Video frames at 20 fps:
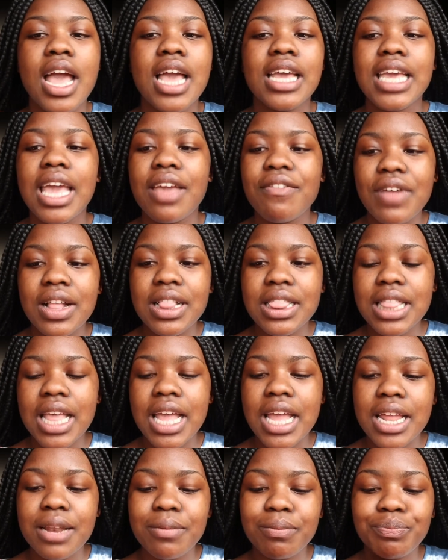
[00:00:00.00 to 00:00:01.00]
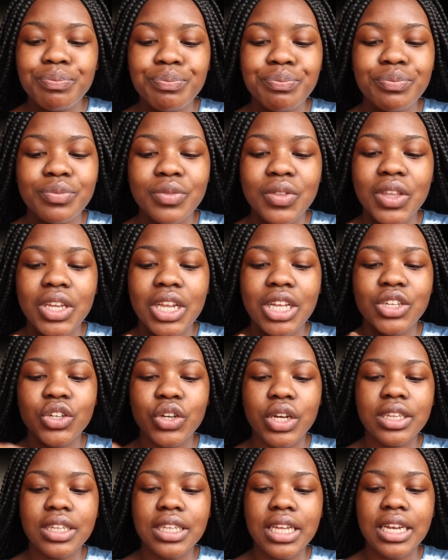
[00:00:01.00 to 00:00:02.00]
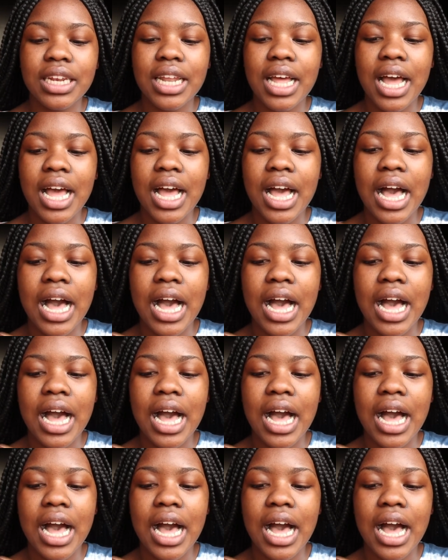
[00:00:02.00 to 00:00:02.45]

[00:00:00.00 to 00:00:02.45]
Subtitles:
Okay, fine then, joined Tinder.